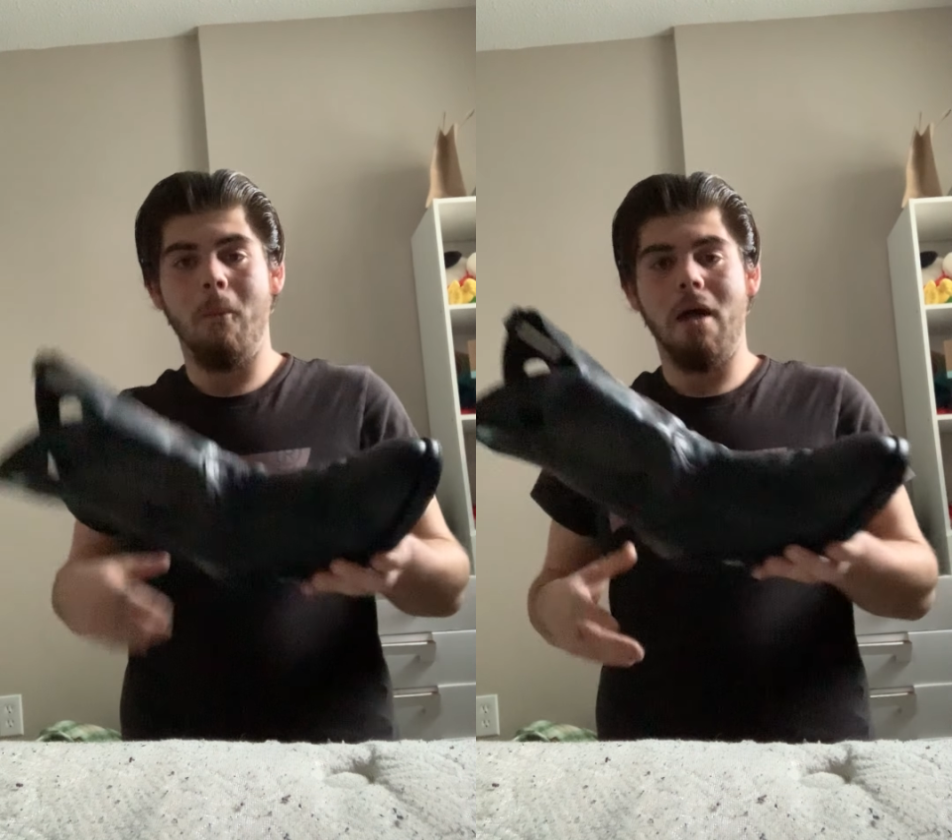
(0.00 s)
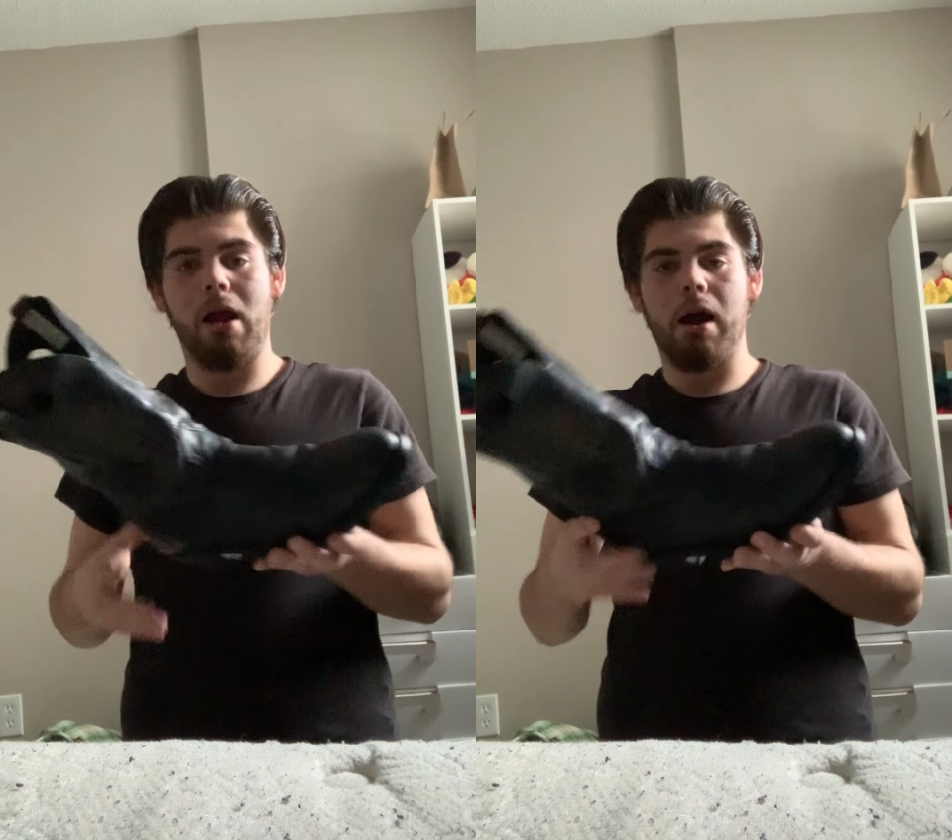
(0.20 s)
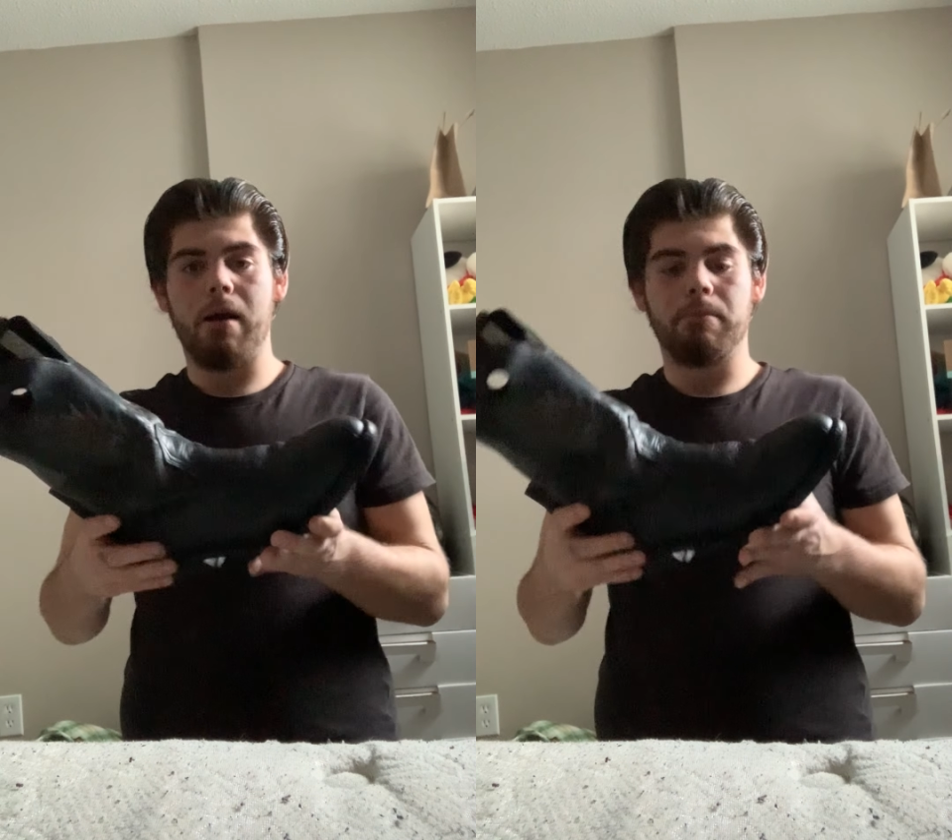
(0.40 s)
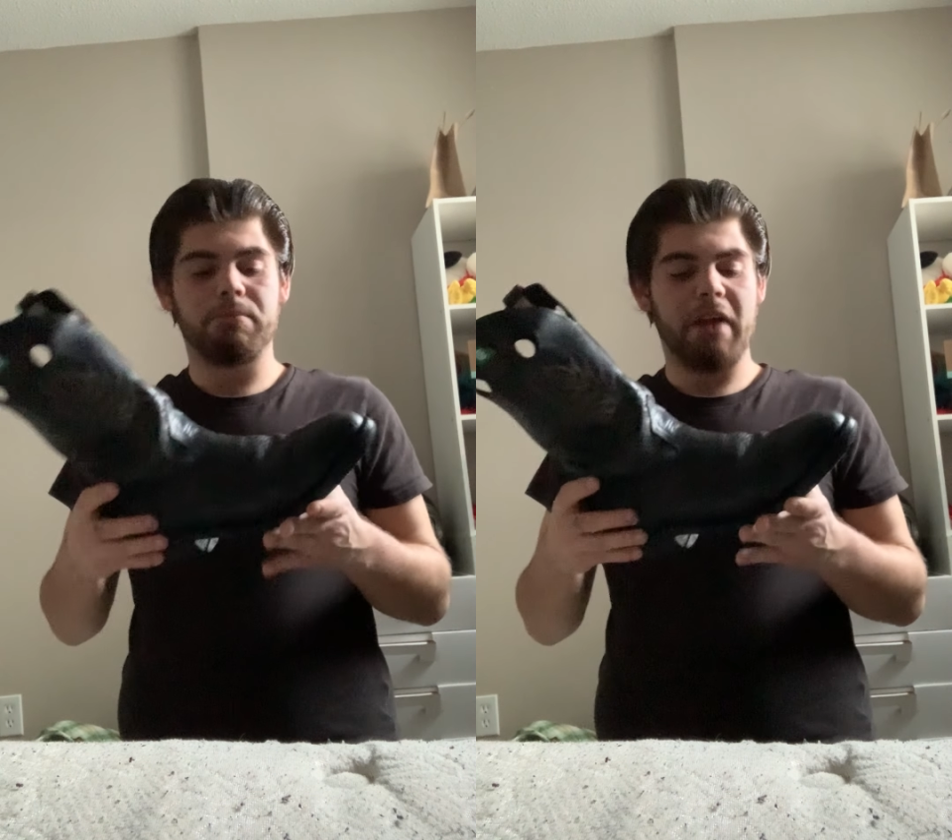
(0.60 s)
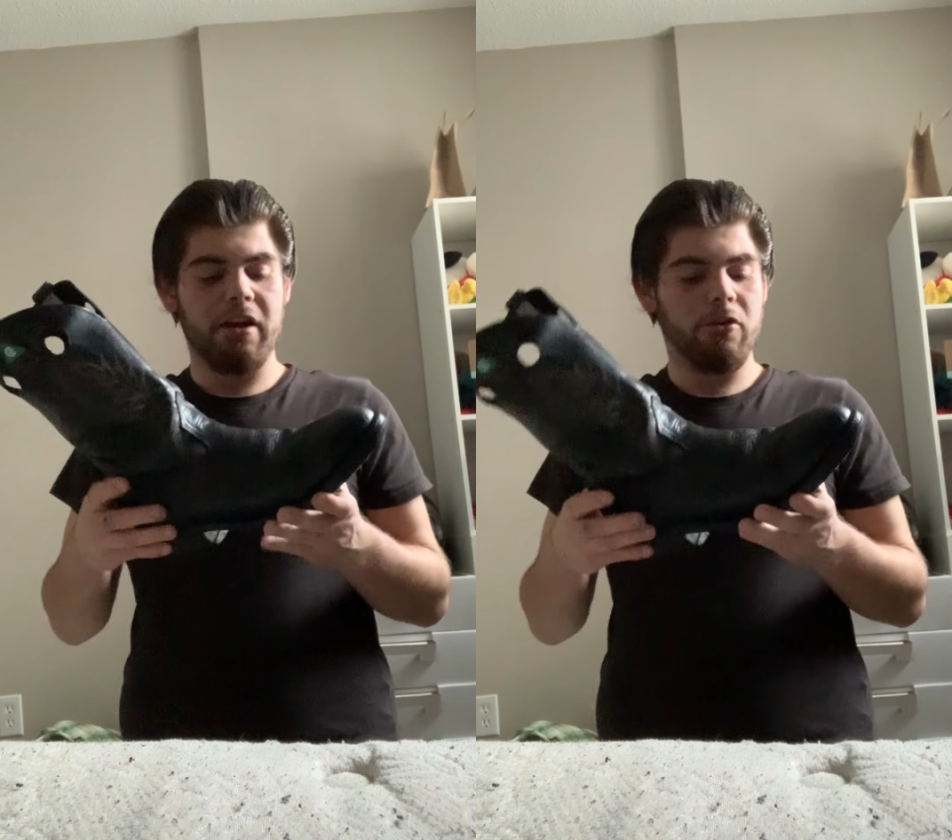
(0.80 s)

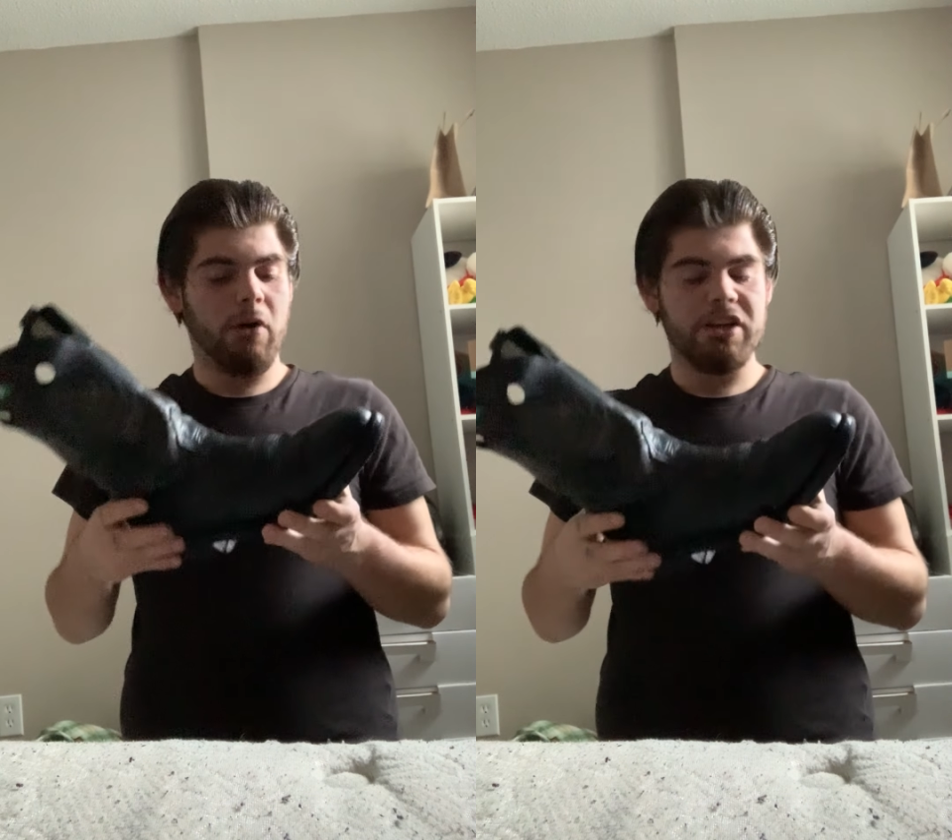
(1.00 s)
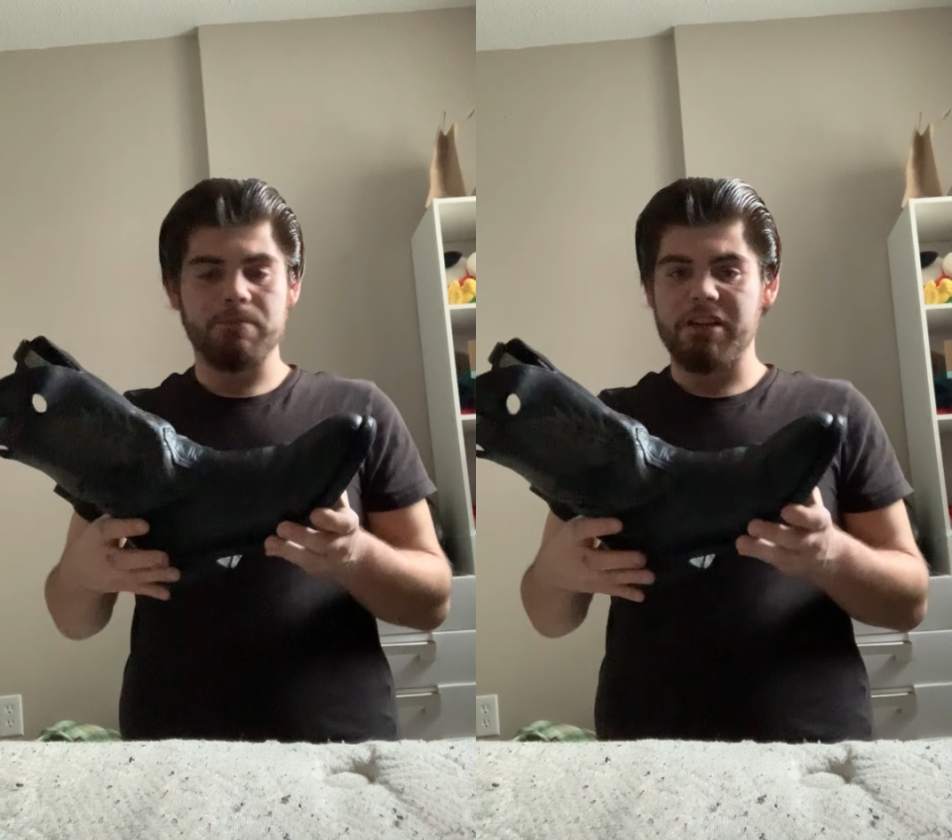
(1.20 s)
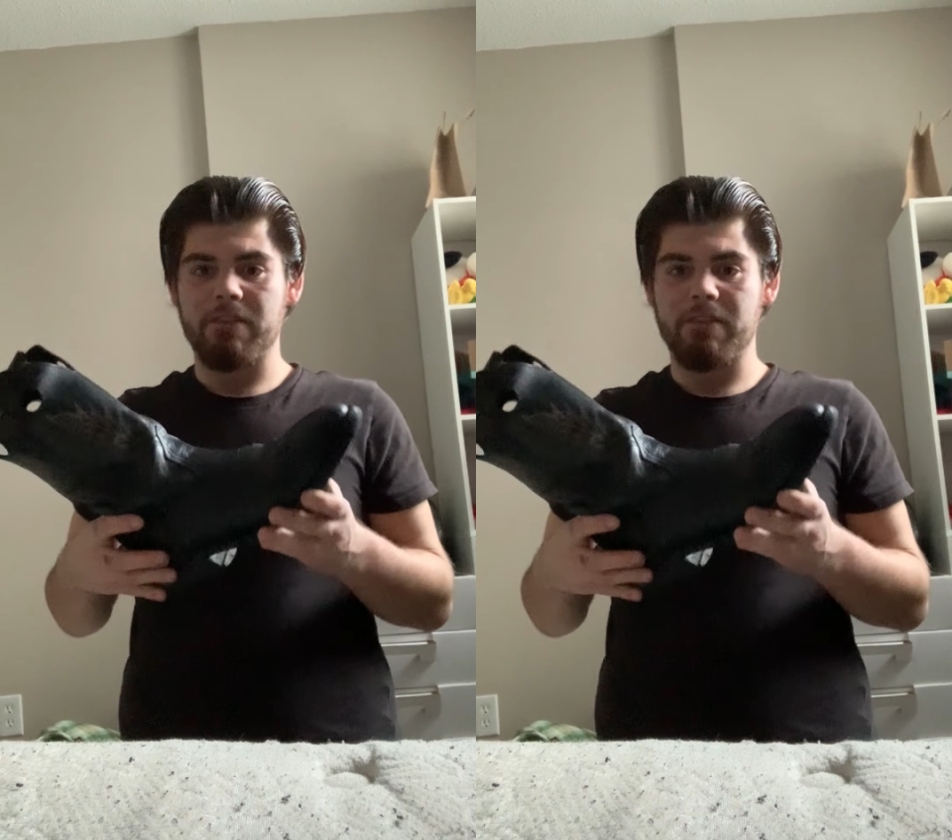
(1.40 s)
Canada West makes